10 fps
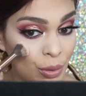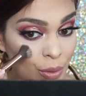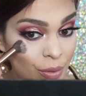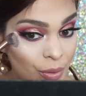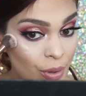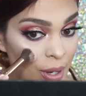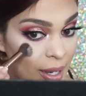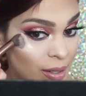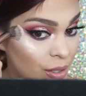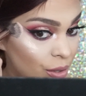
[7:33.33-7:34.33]
Beautiful,
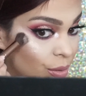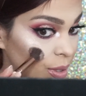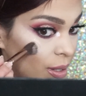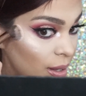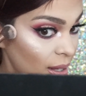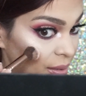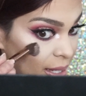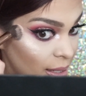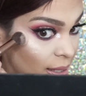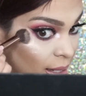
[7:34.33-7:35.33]
I do love
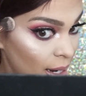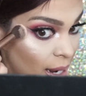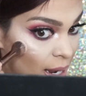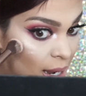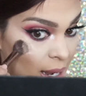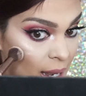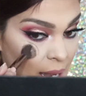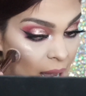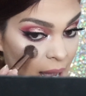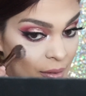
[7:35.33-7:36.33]
it.
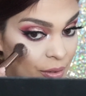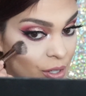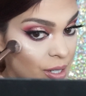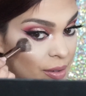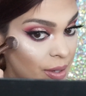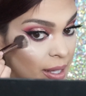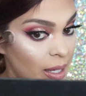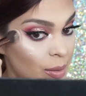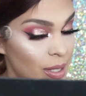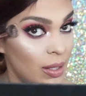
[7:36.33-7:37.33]
At first I felt like
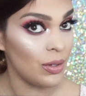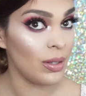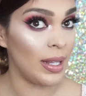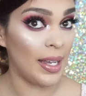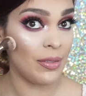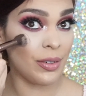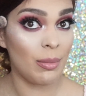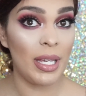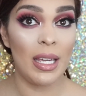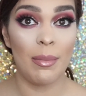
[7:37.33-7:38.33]
it was a little light for
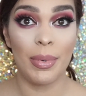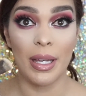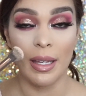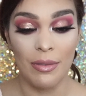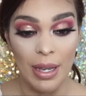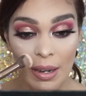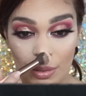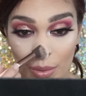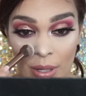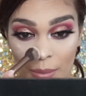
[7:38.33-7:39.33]
me, but if I ever
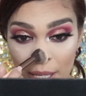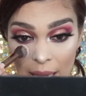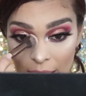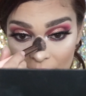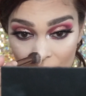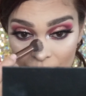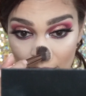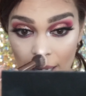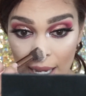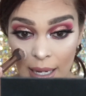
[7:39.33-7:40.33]
want to be extra and
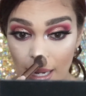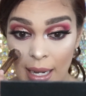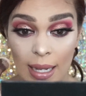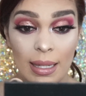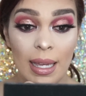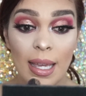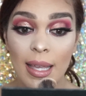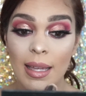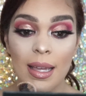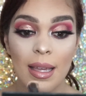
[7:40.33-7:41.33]
heck a highlight,
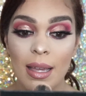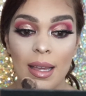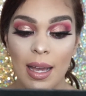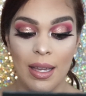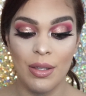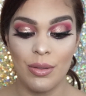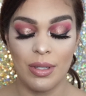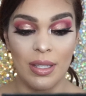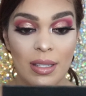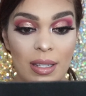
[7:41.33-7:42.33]
I use
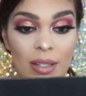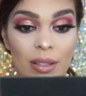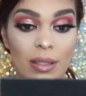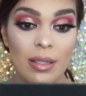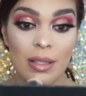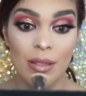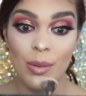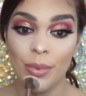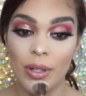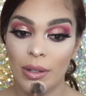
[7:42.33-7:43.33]
this and it looks
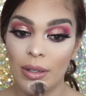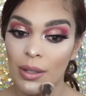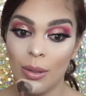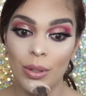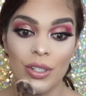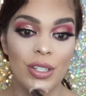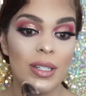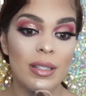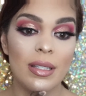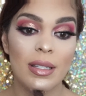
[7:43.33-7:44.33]
super
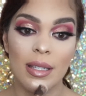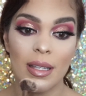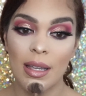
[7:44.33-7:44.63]
gorgeous.